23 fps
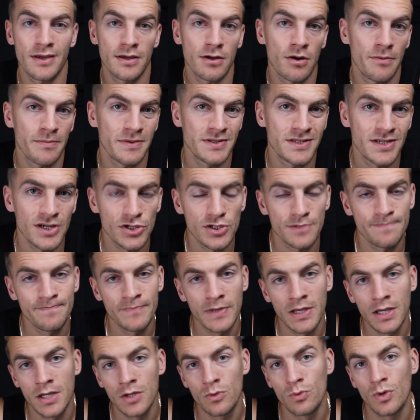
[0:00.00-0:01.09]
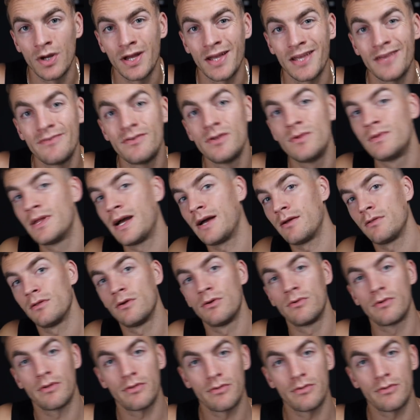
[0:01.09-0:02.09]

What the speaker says: competition where if you download